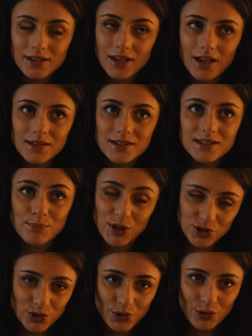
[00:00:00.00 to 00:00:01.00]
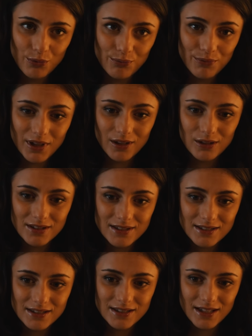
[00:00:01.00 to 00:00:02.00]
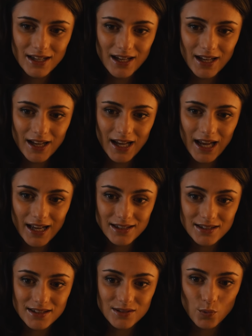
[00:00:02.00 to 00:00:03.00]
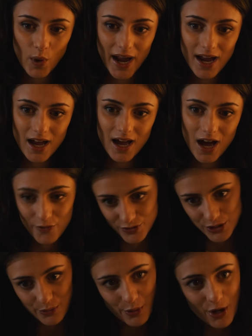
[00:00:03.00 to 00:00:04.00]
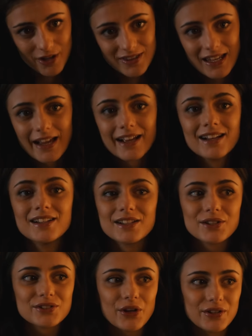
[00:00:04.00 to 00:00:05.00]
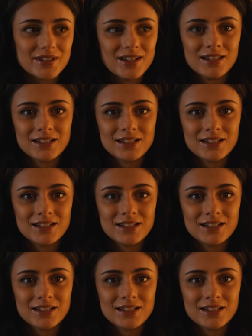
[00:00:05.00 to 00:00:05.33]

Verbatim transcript: Yes, yeah, special, because it's way after your birthday. So I was...